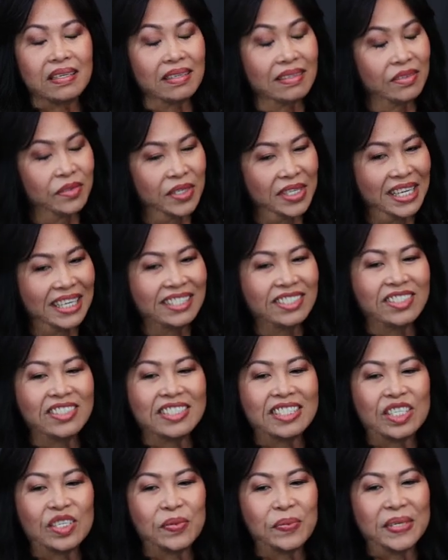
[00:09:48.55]

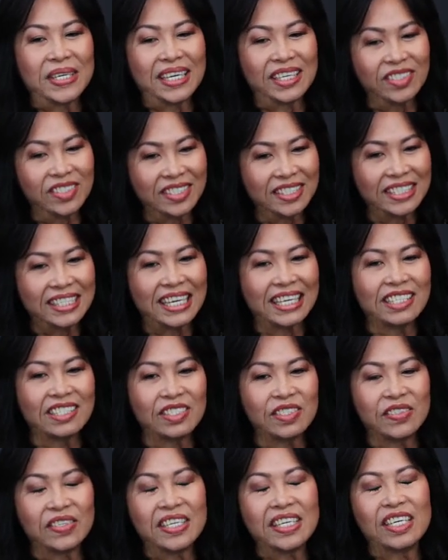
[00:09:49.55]
relationship, and actually that's
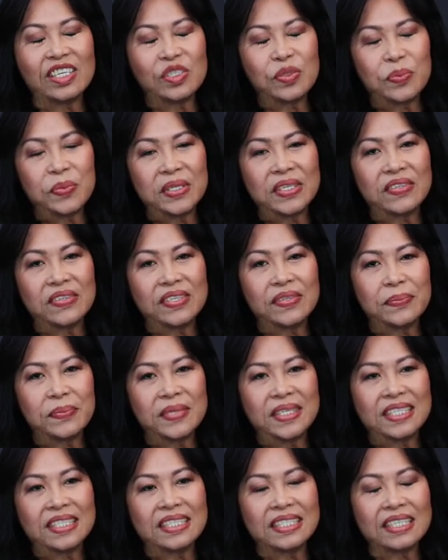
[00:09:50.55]
a great
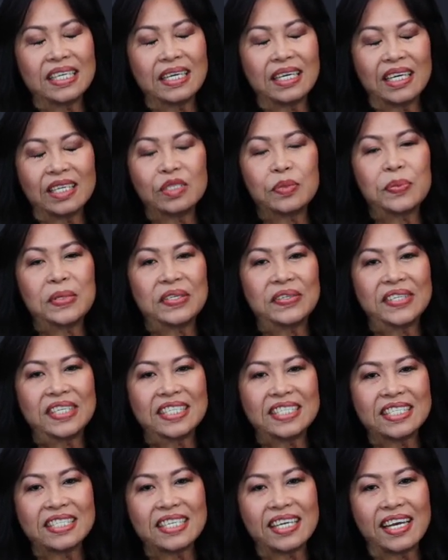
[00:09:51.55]
experience
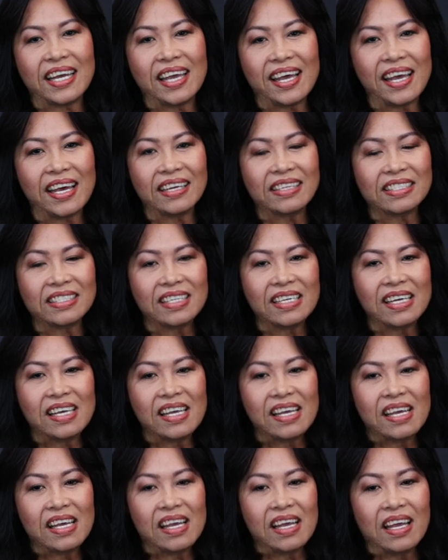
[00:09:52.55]
I had.
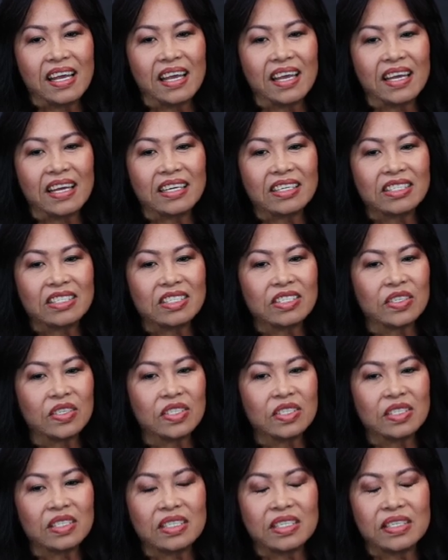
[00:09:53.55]
And so
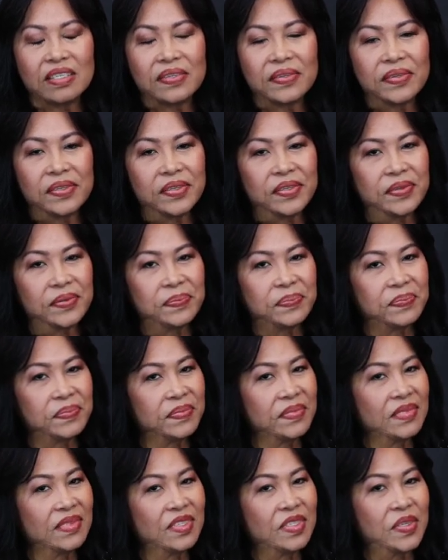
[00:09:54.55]

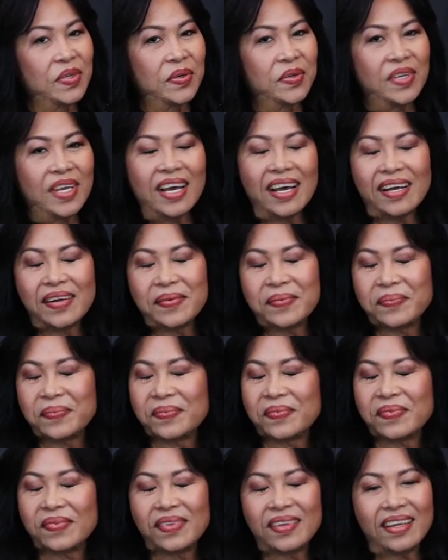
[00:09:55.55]
so yeah,
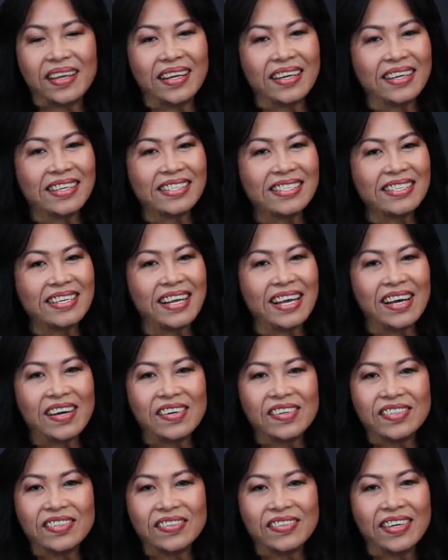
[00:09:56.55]
it is
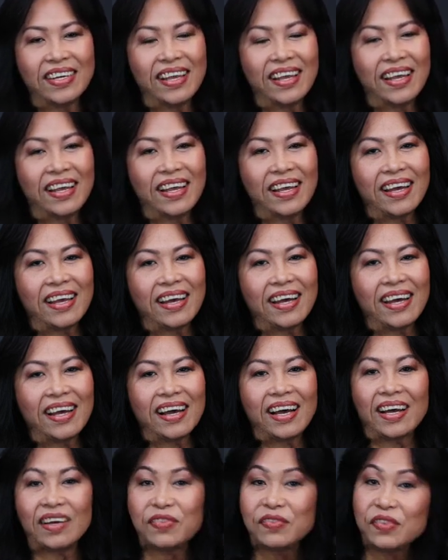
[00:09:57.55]
now.
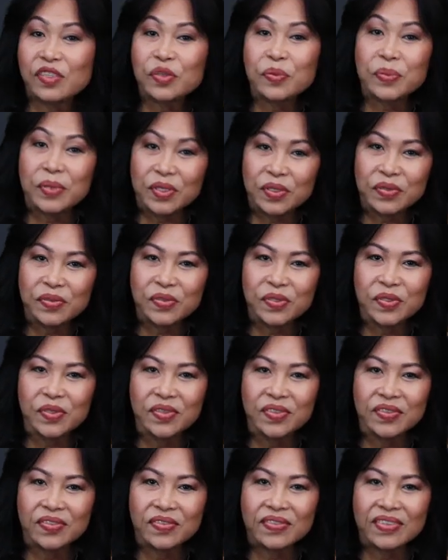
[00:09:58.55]
I feel
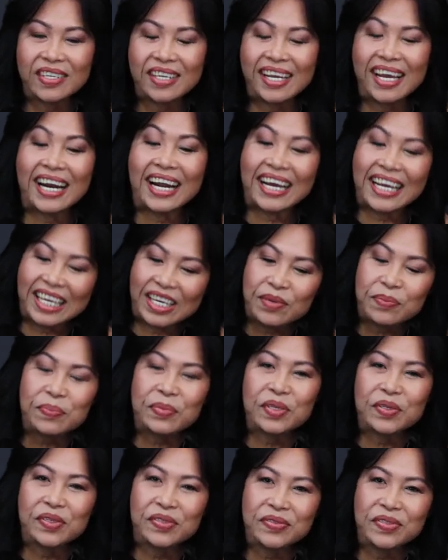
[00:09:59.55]
beautiful, and I am
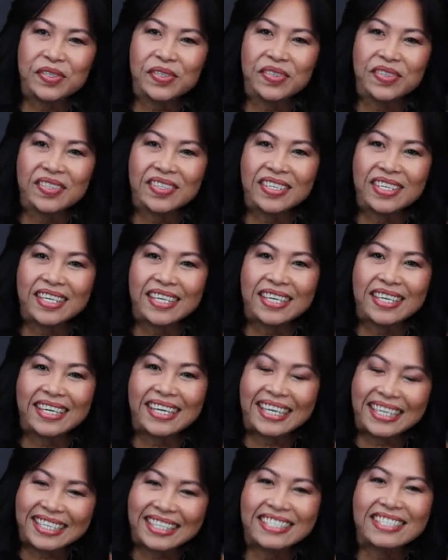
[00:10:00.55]
beautiful,
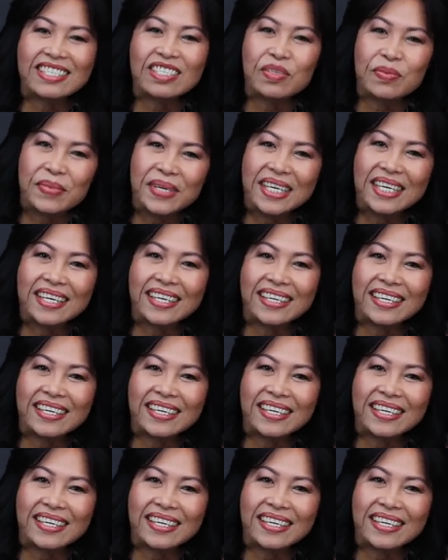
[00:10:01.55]
and this is me.